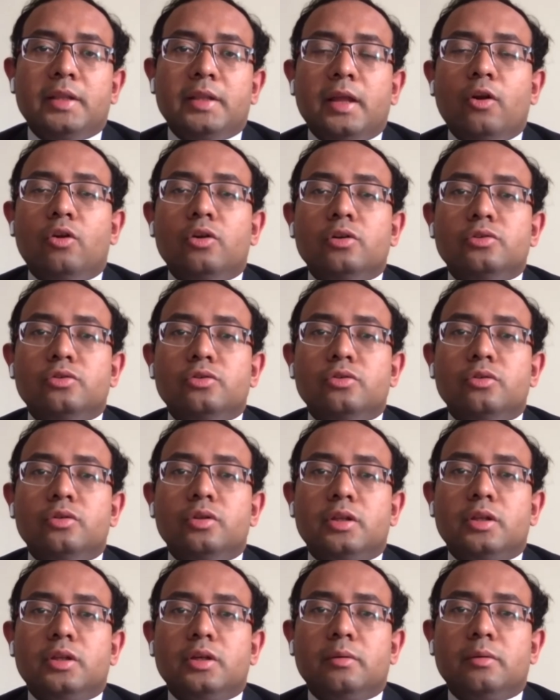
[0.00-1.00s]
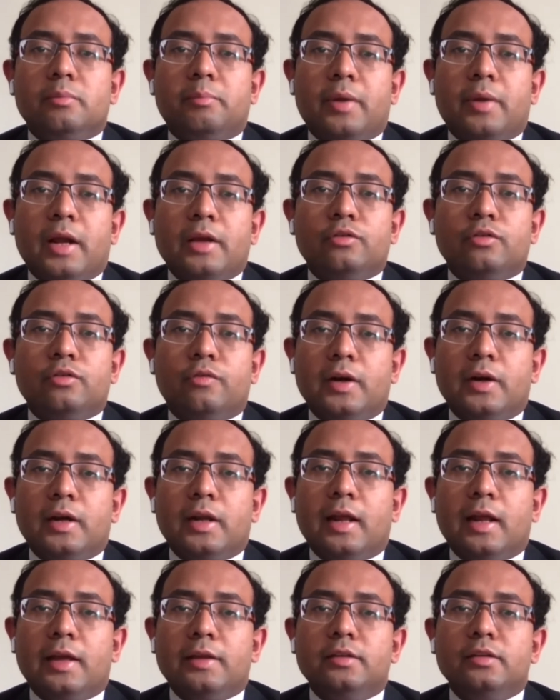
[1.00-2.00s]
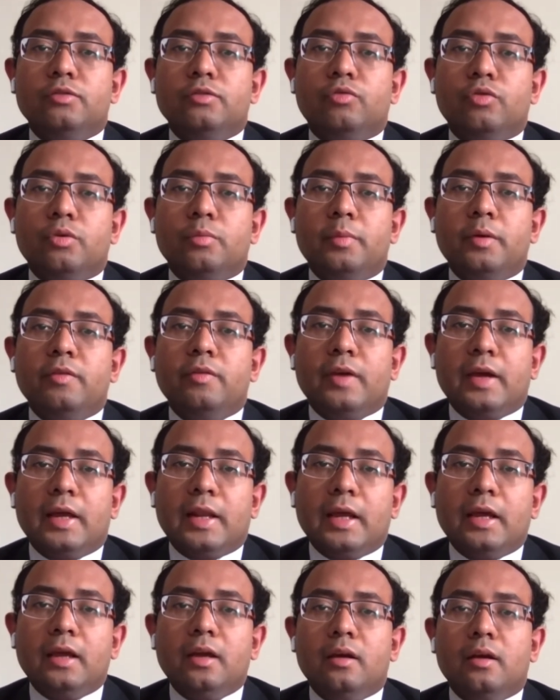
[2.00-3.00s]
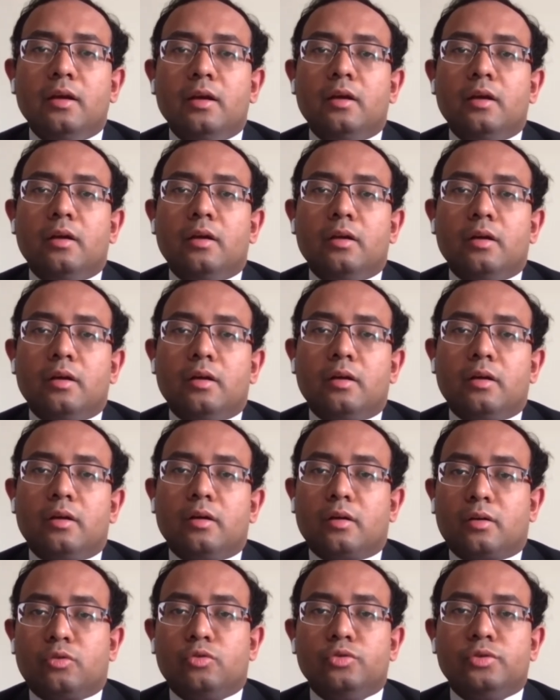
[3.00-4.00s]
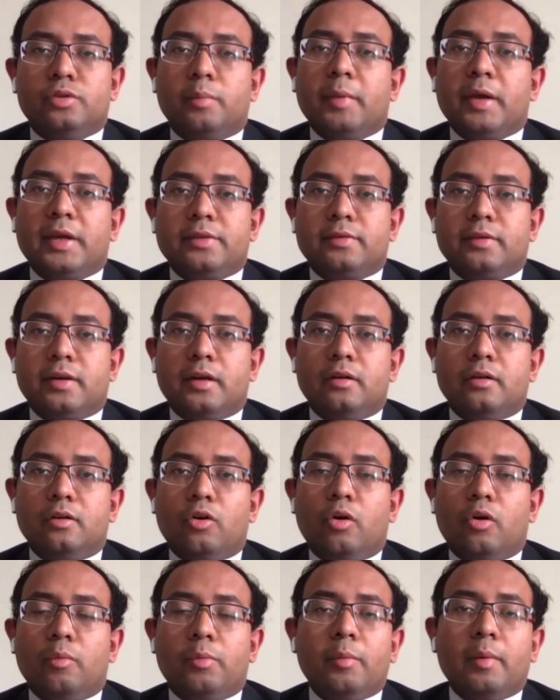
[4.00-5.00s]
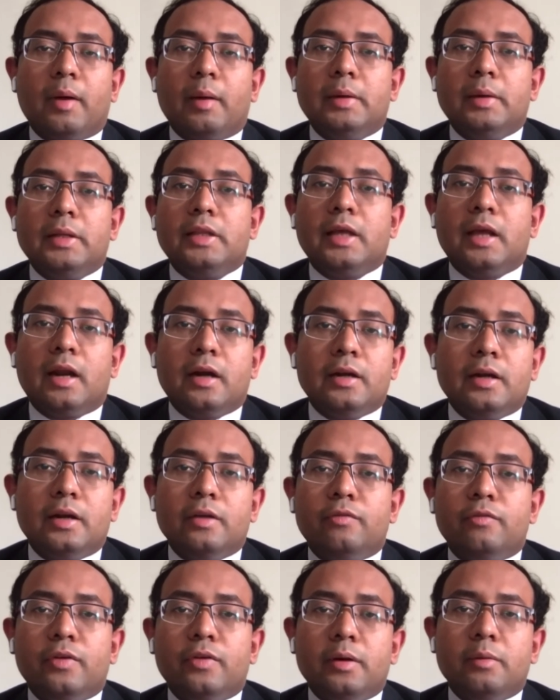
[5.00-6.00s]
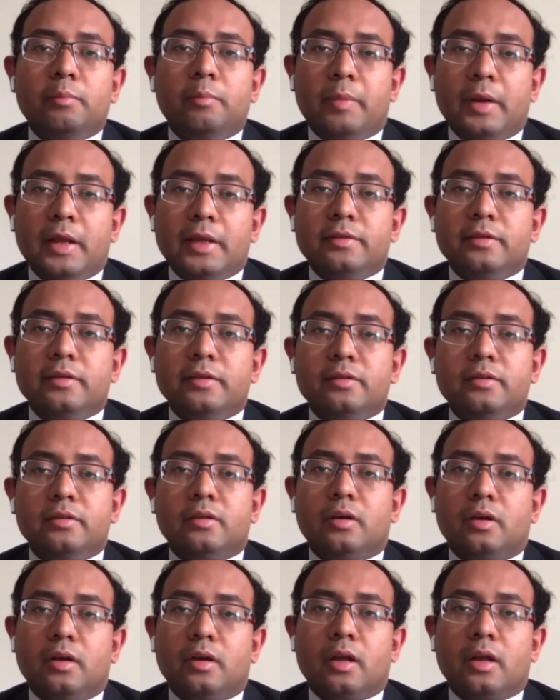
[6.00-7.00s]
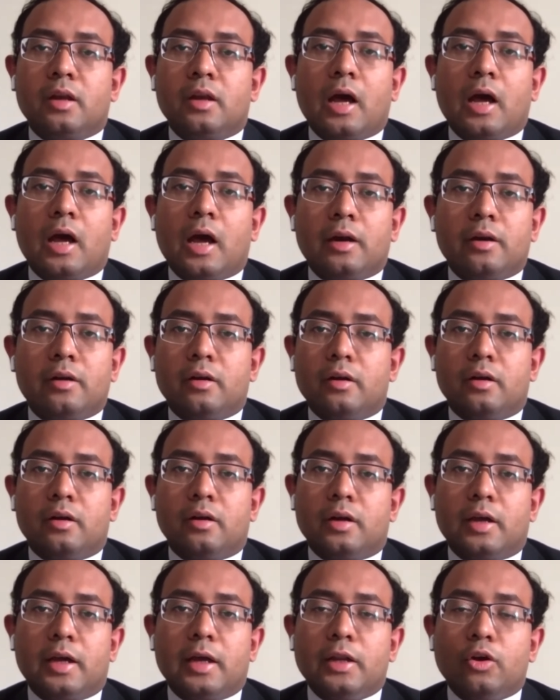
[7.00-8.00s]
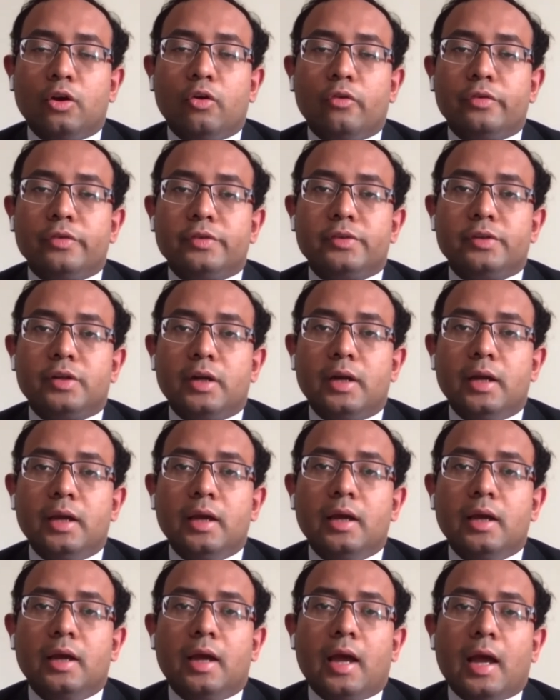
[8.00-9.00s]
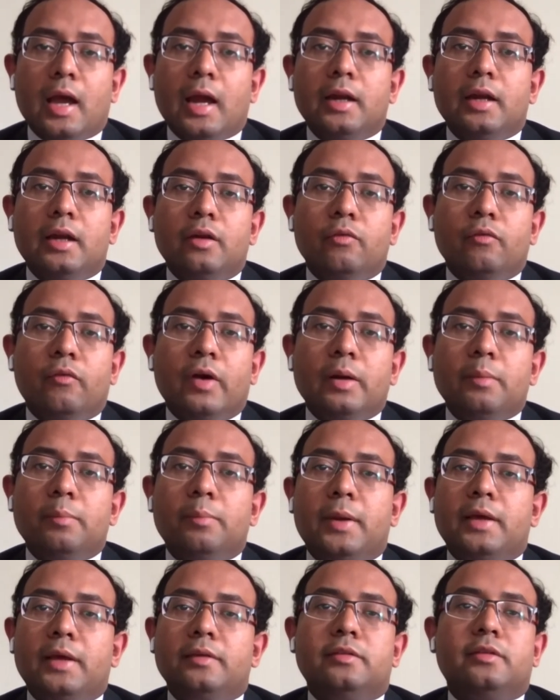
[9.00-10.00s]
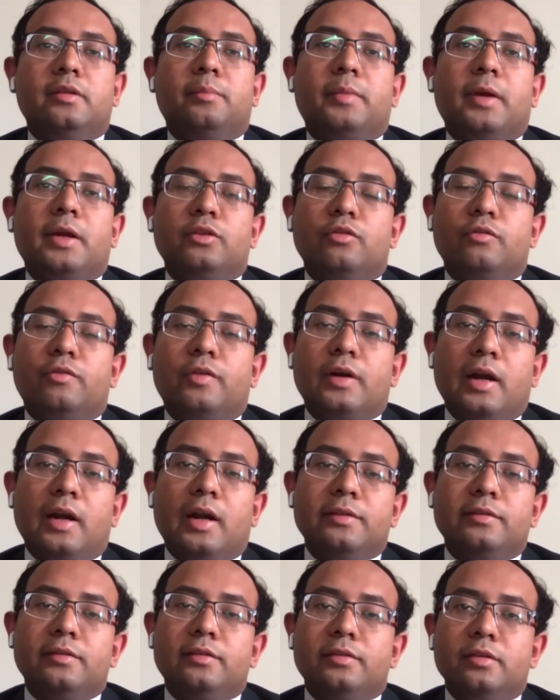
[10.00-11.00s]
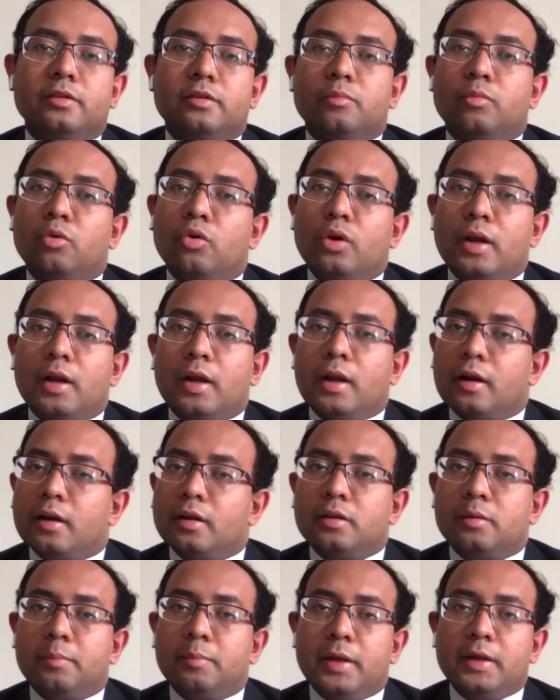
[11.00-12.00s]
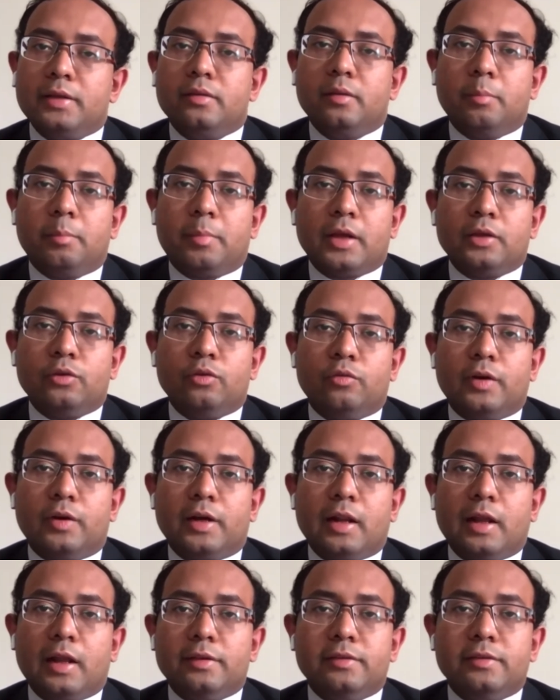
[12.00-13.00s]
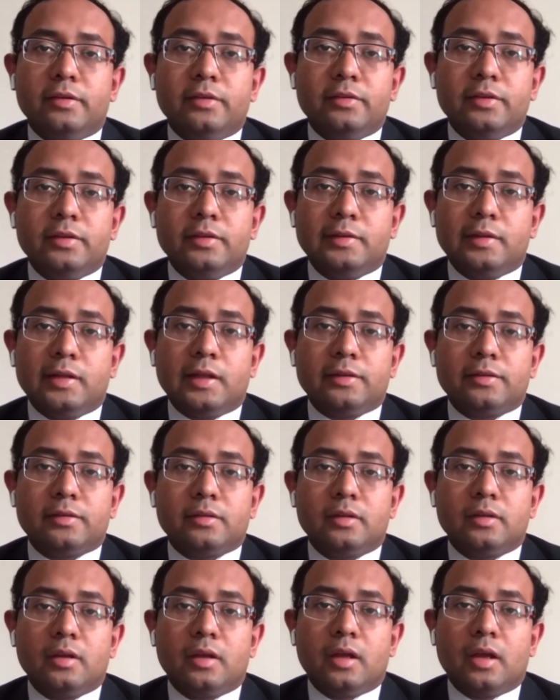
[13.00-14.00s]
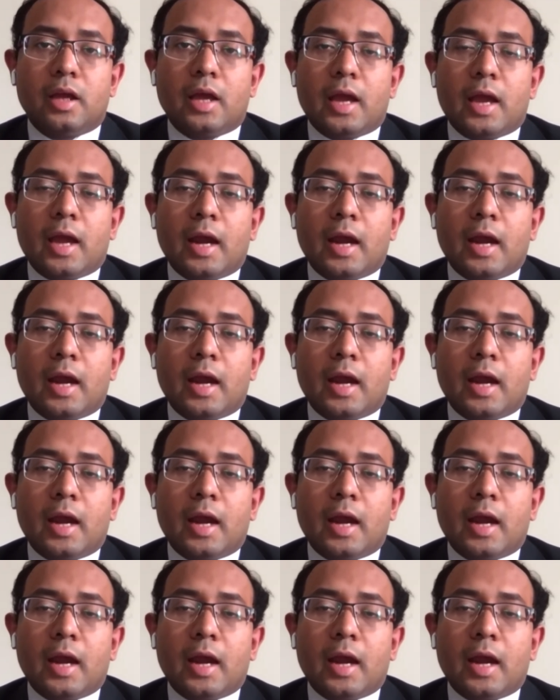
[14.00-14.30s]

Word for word: but then also the price of fertilizers would be varying to some extent, or probably there are different places in our uh, area of study. And in one place, the price of fertilizers is more, in another place, the price of fertilizers is less.